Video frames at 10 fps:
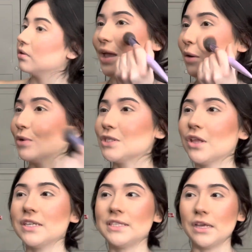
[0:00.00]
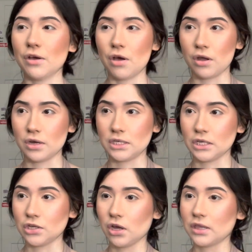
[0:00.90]
I once saw this thing on
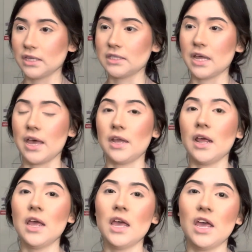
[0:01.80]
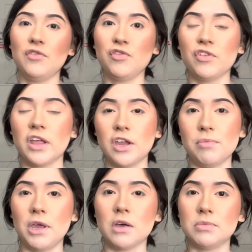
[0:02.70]
TikTok that said, if you feel like your
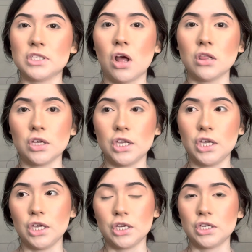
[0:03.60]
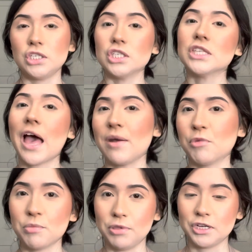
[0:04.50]
makeup is not looking good, just add
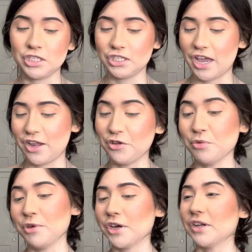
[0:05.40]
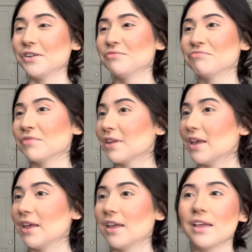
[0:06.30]
more blush and you'll be good.
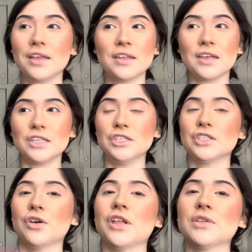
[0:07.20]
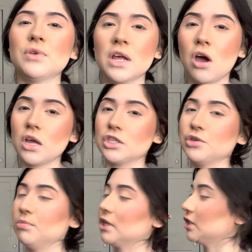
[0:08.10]
And so that's when I got into
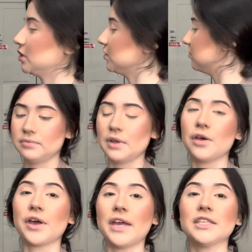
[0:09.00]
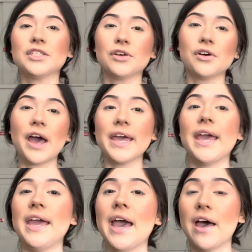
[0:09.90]
blush. Okay, so I
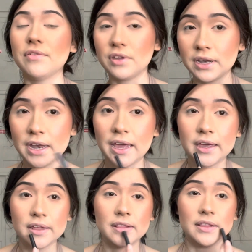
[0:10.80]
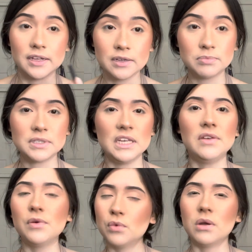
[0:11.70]
hate having naked lips,
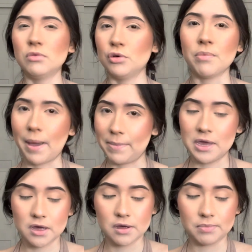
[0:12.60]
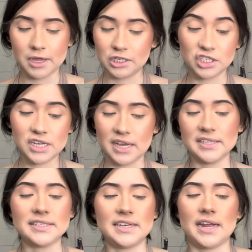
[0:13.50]
even when I'm doing my makeup. I just can't
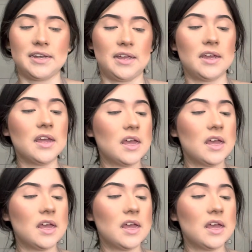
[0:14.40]
stand it.